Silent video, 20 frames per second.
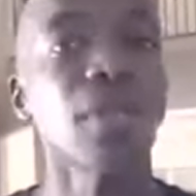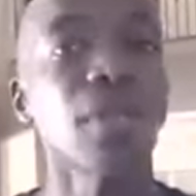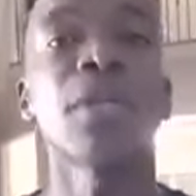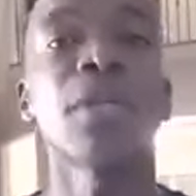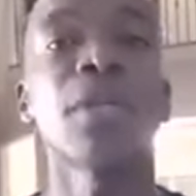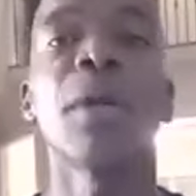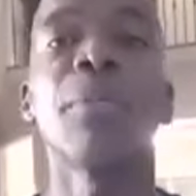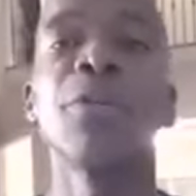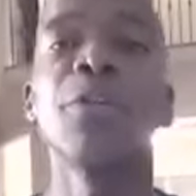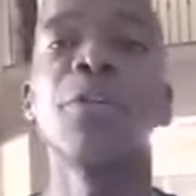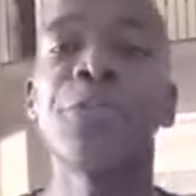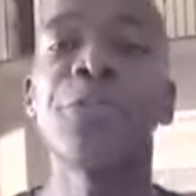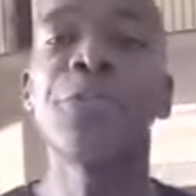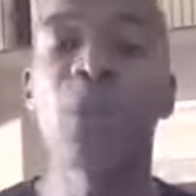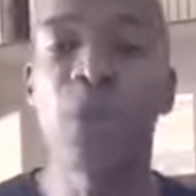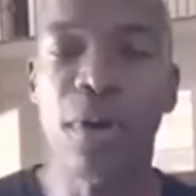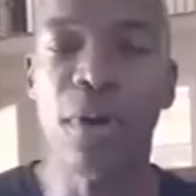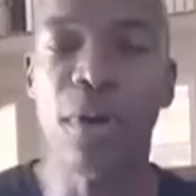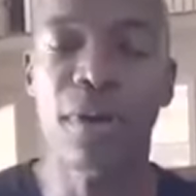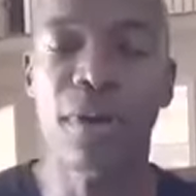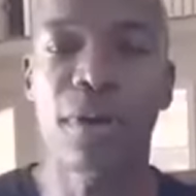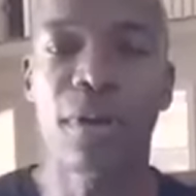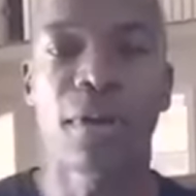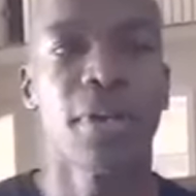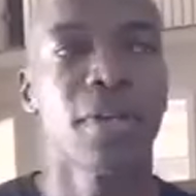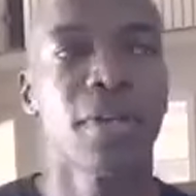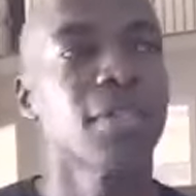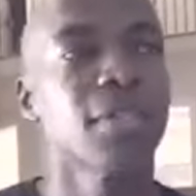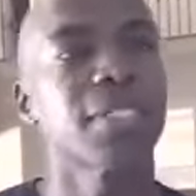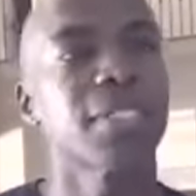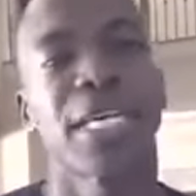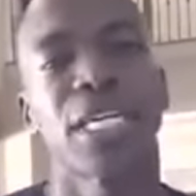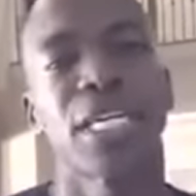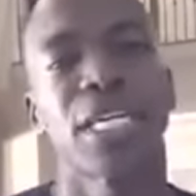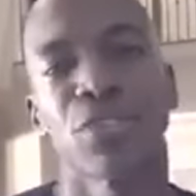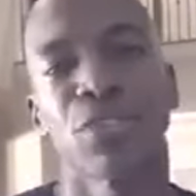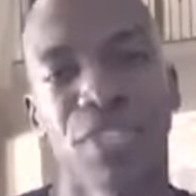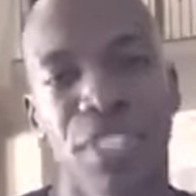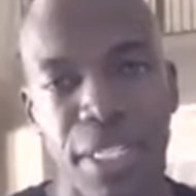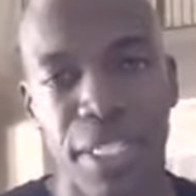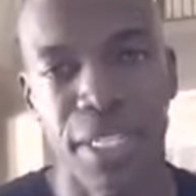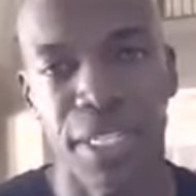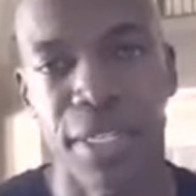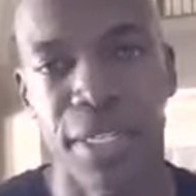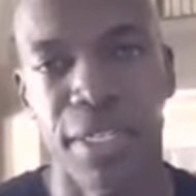W-4, Schedule C,